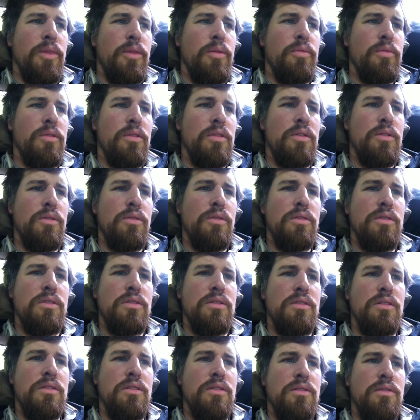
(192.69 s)

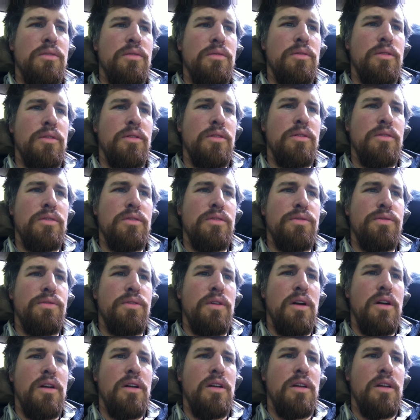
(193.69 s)
reduce reduce
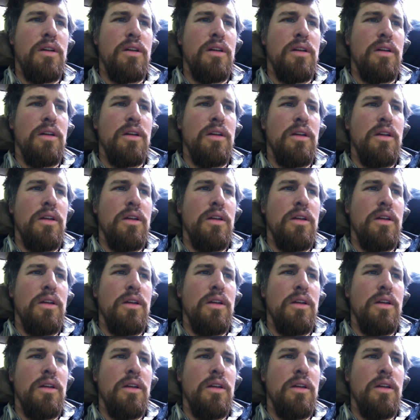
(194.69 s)
farting.